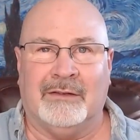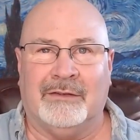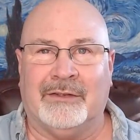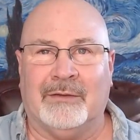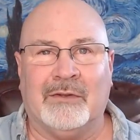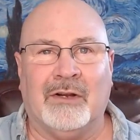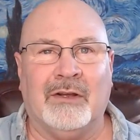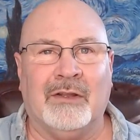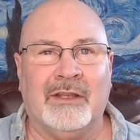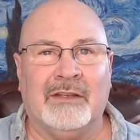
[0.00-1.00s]
Some
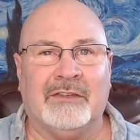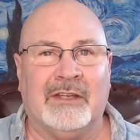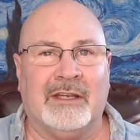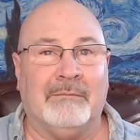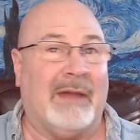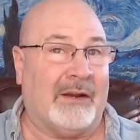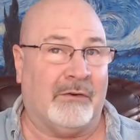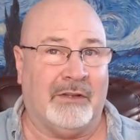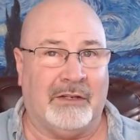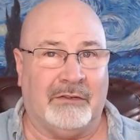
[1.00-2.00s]
call this a
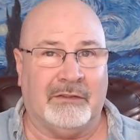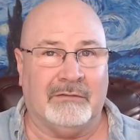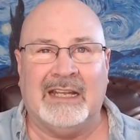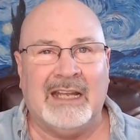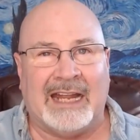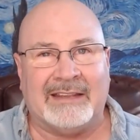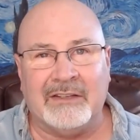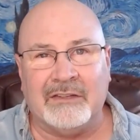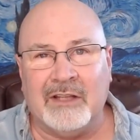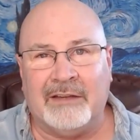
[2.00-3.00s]
macro niche. At
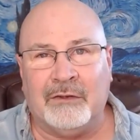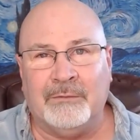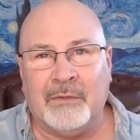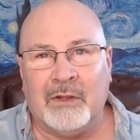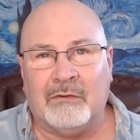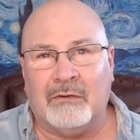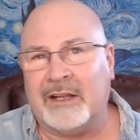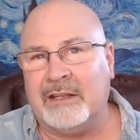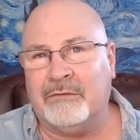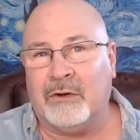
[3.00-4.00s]
this level,
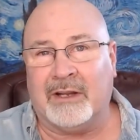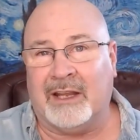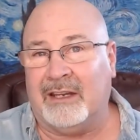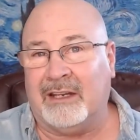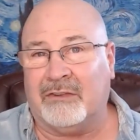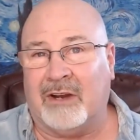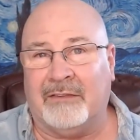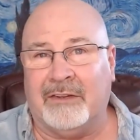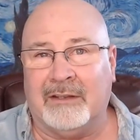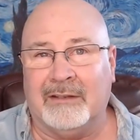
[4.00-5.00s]
ranking for organic
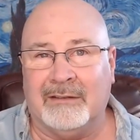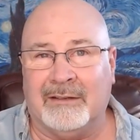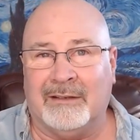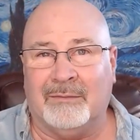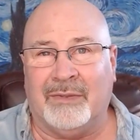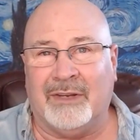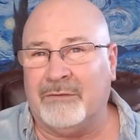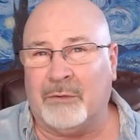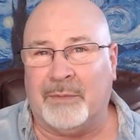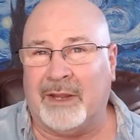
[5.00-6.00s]
traffic and
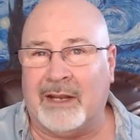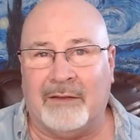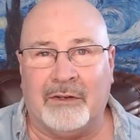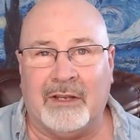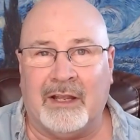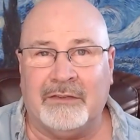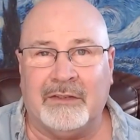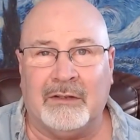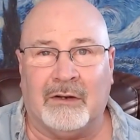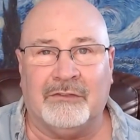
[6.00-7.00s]
bidding for paid
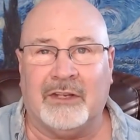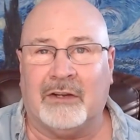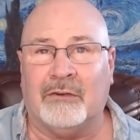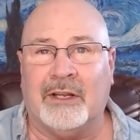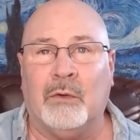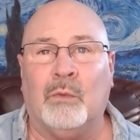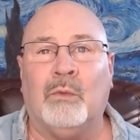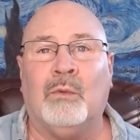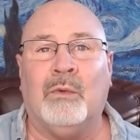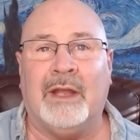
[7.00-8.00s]
advertising are generally
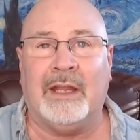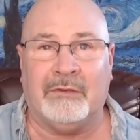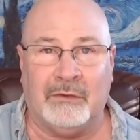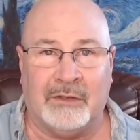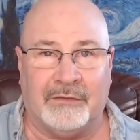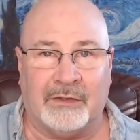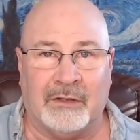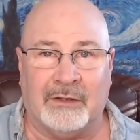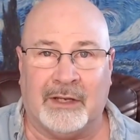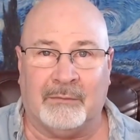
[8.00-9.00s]
way too
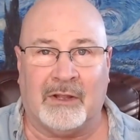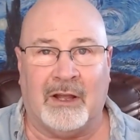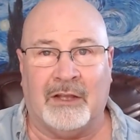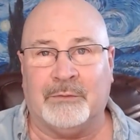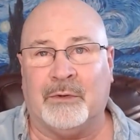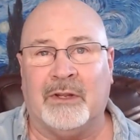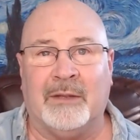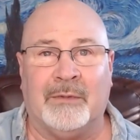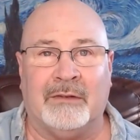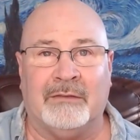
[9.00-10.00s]
difficult and cost
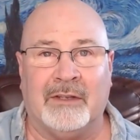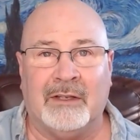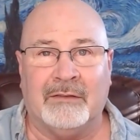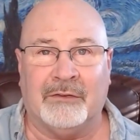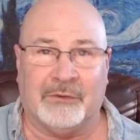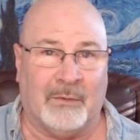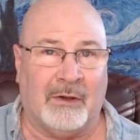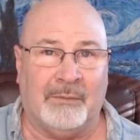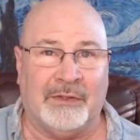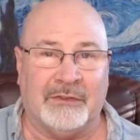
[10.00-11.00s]
prohibitive for
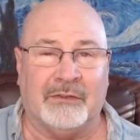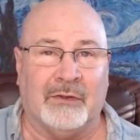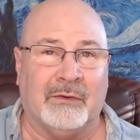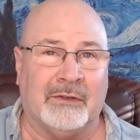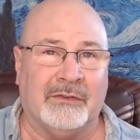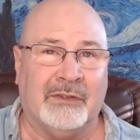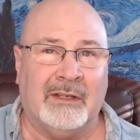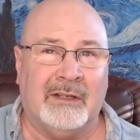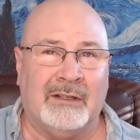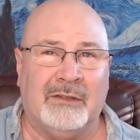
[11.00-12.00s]
small business owners.
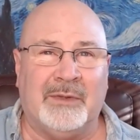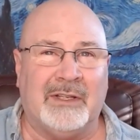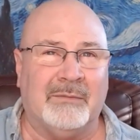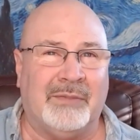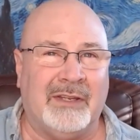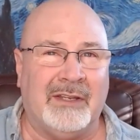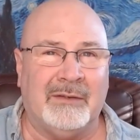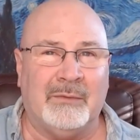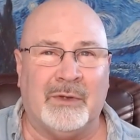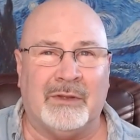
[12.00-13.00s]
You'd be
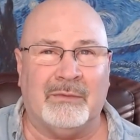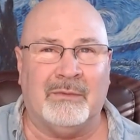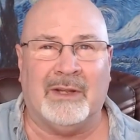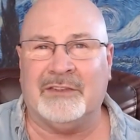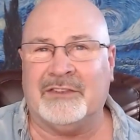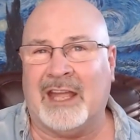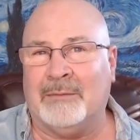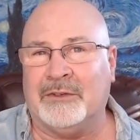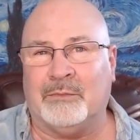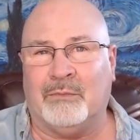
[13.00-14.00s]
competing with
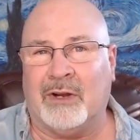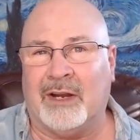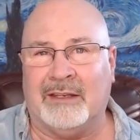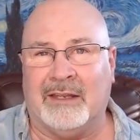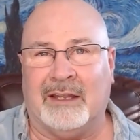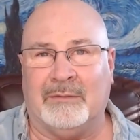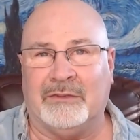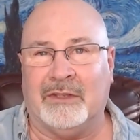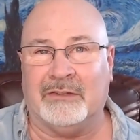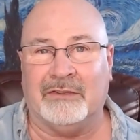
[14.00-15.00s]
well-established brand
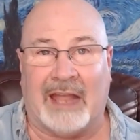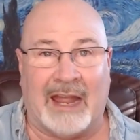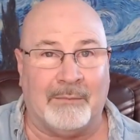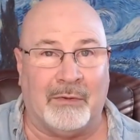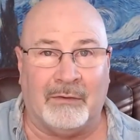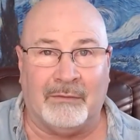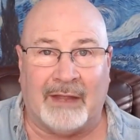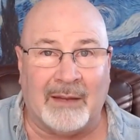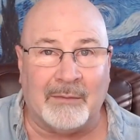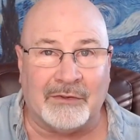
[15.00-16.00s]
names such as Apple,
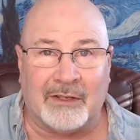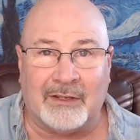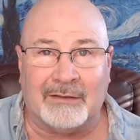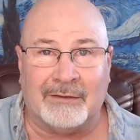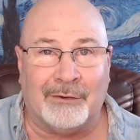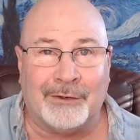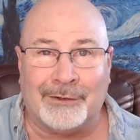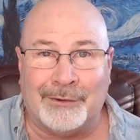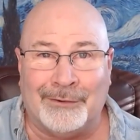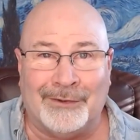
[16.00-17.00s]
Amazon,
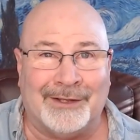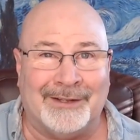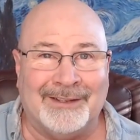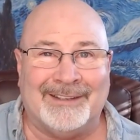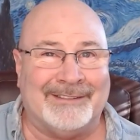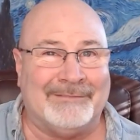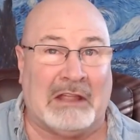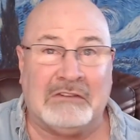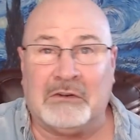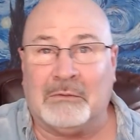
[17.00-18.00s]
Coca-Cola,
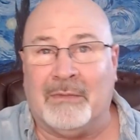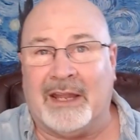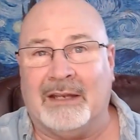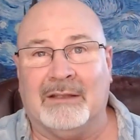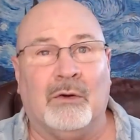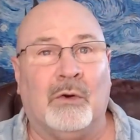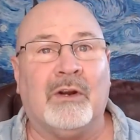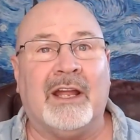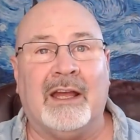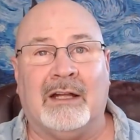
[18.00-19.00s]
Nature Made,
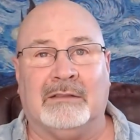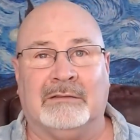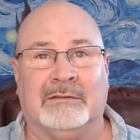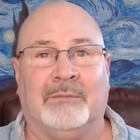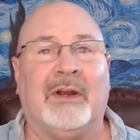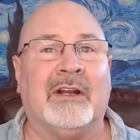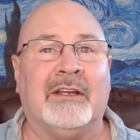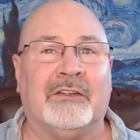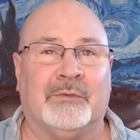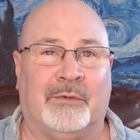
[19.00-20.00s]
L'Oreal,
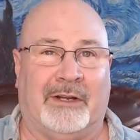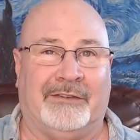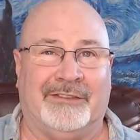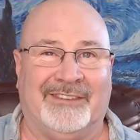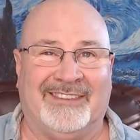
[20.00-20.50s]
American Express.